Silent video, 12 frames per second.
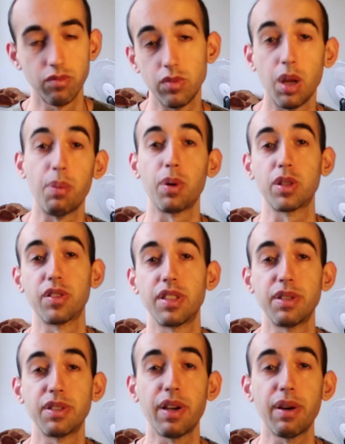no box office
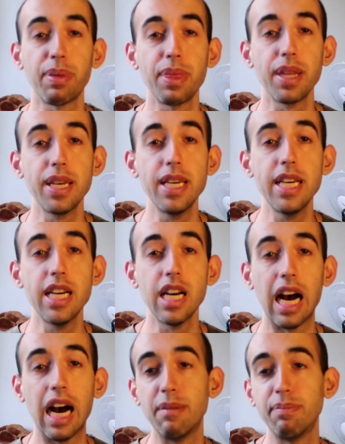numbers for that
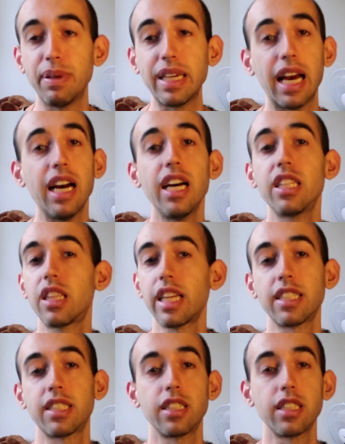one. But yeah, it's
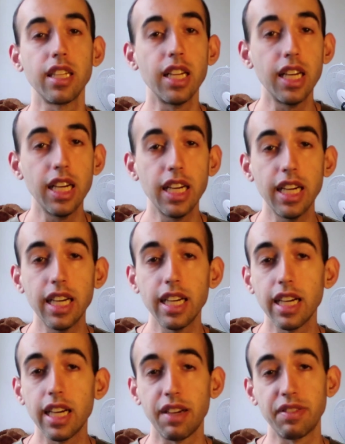like
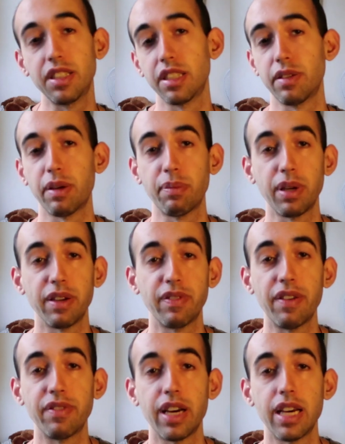I've said this like probably
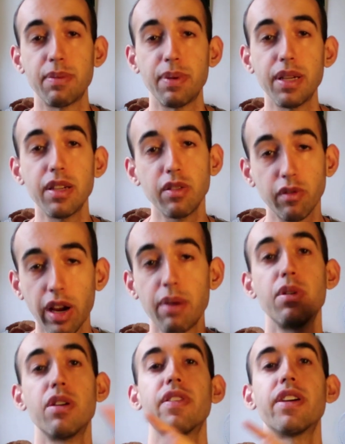5 times, but great
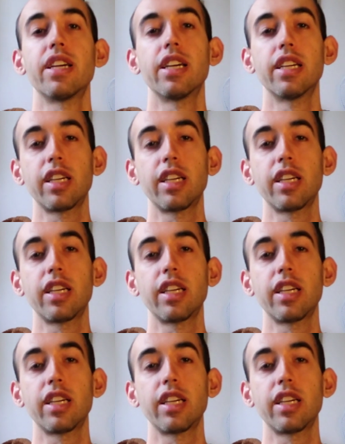movie.